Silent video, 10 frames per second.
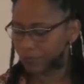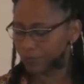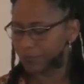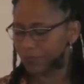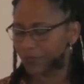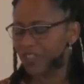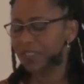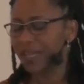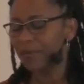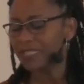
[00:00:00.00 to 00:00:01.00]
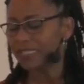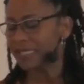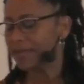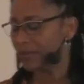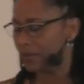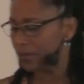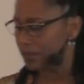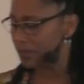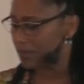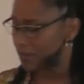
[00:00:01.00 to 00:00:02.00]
Feel how it tingles.